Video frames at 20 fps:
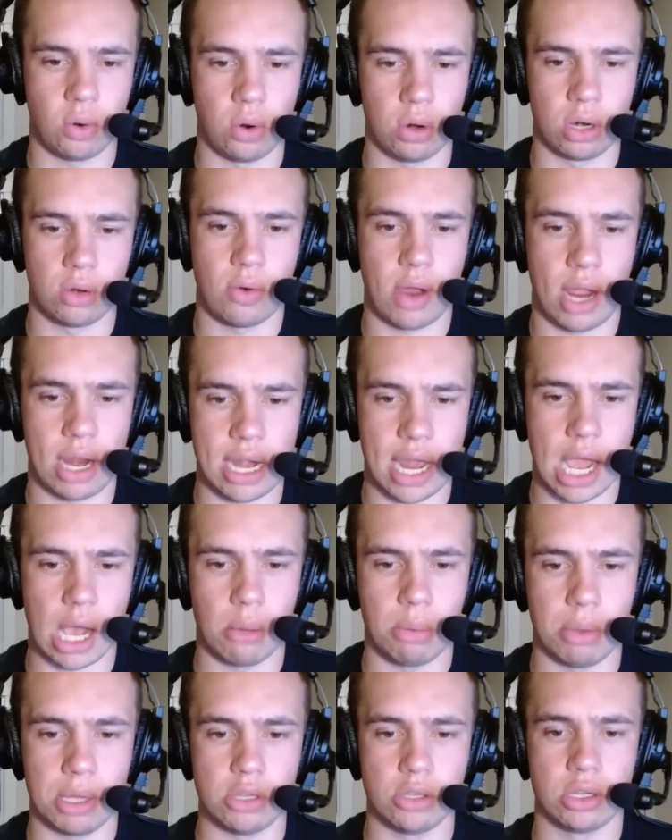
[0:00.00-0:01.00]
your order right
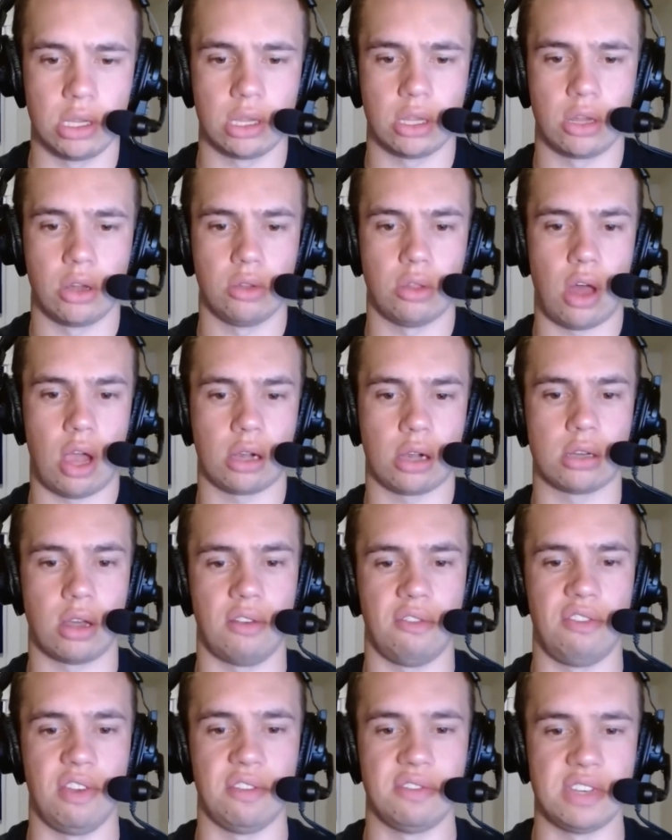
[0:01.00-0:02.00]
now by using the code
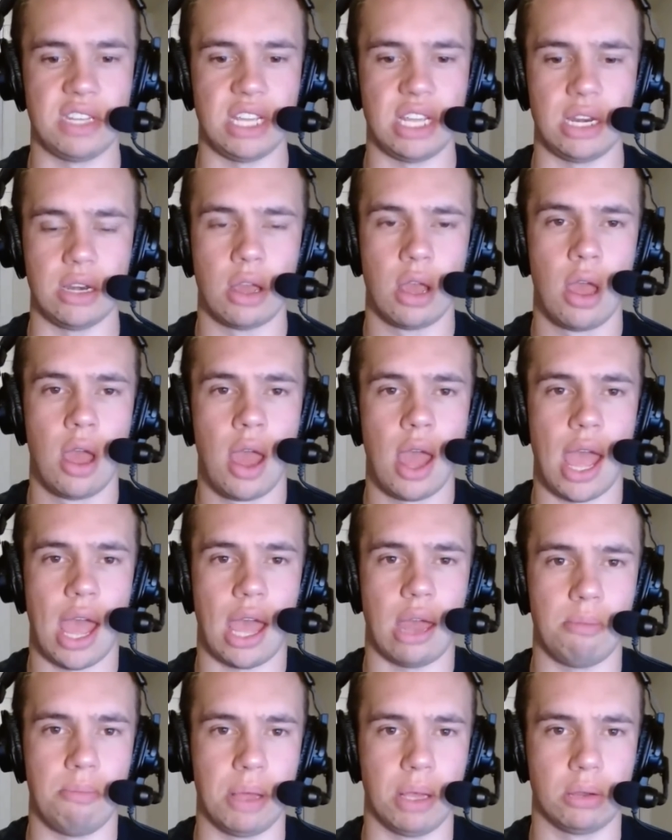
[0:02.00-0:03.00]
LOCKEDON15
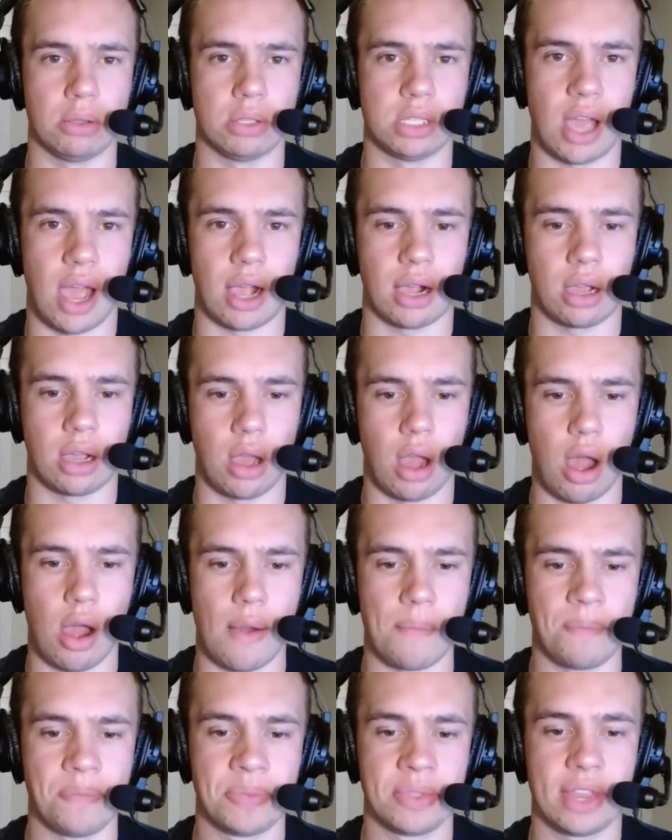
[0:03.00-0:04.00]
at
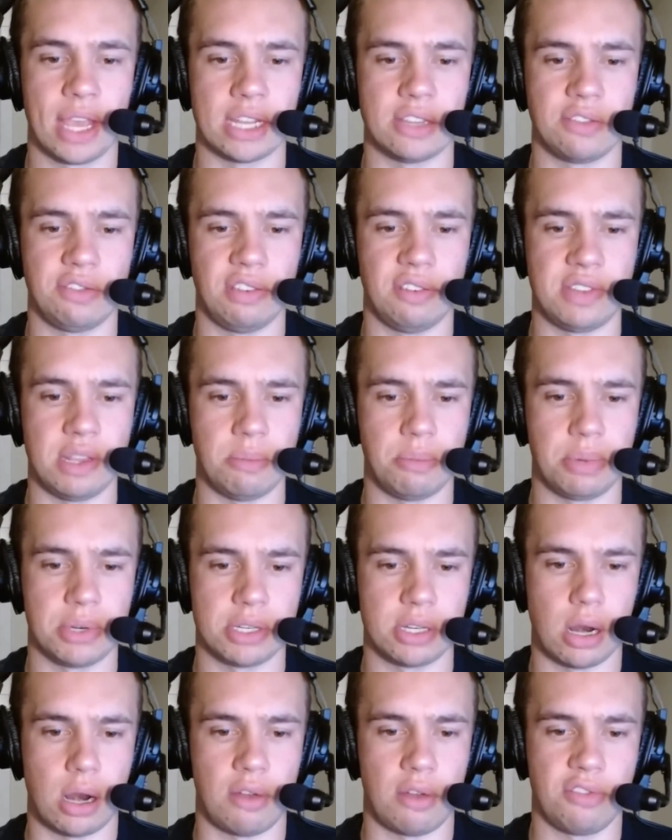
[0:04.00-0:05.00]
Built.com. That's
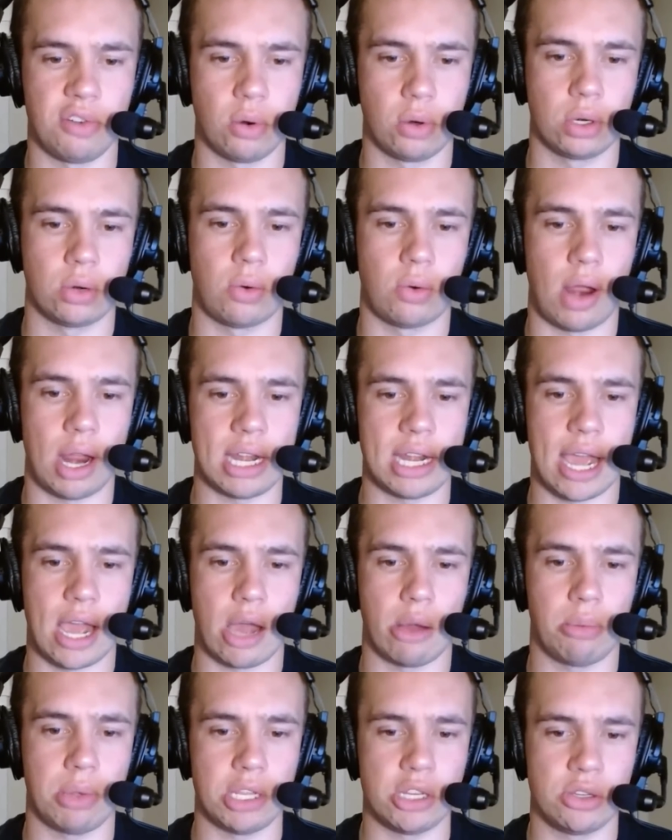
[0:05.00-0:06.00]
15% off your order right
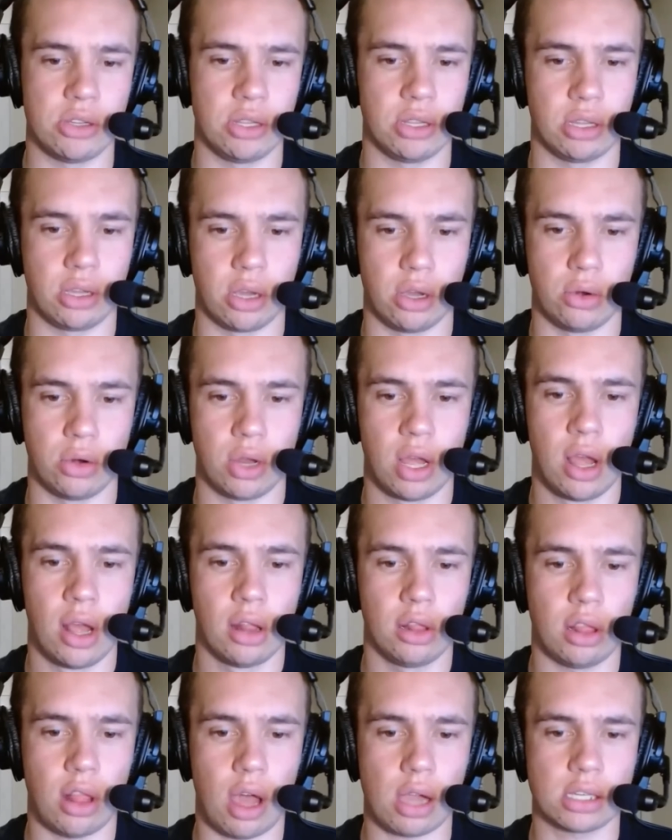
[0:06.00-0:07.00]
now by using the code
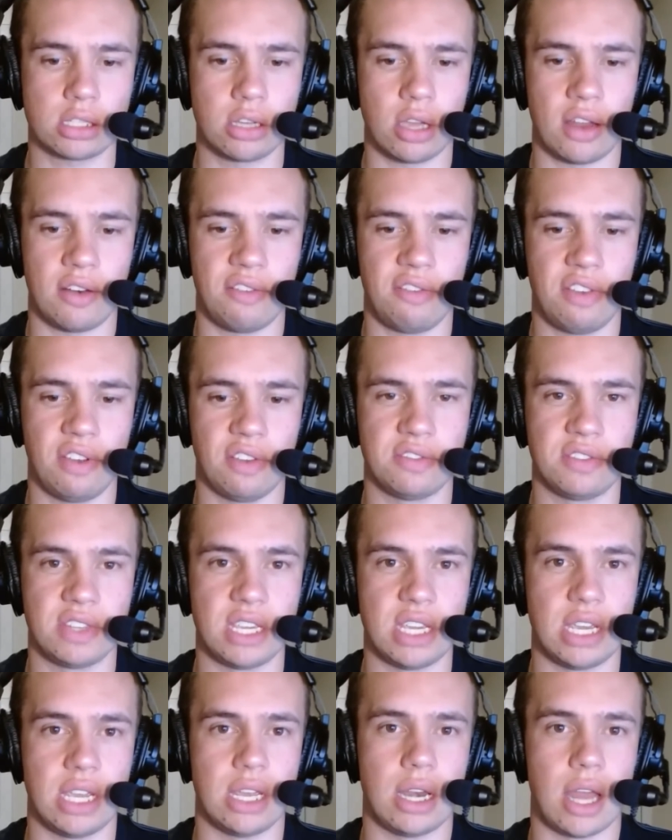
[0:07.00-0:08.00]

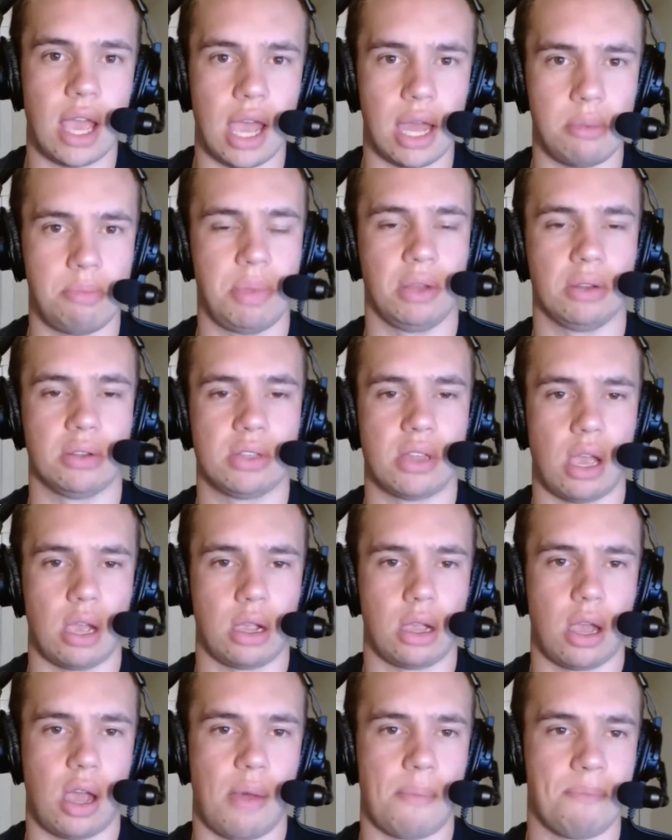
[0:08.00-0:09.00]
LOCKEDON15 at
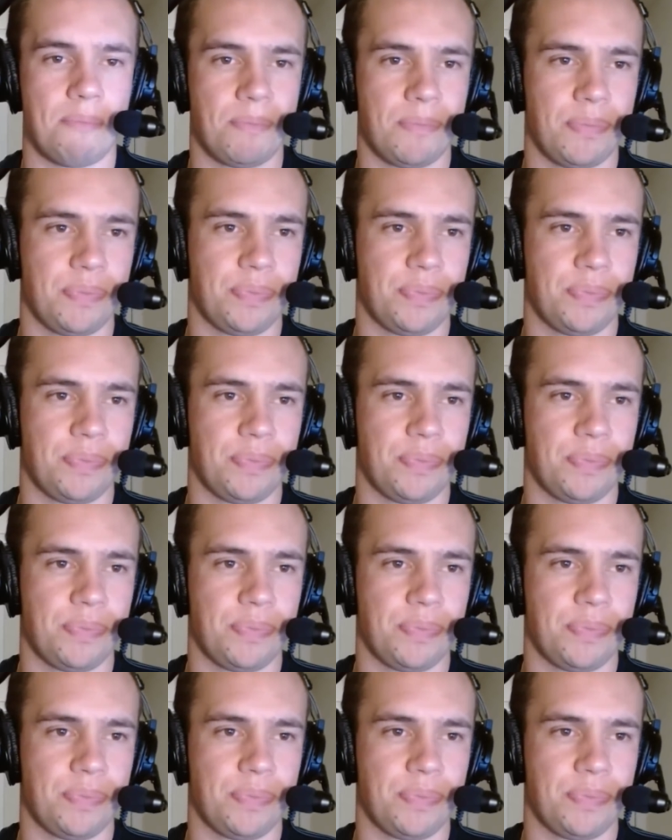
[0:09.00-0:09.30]
Built.com.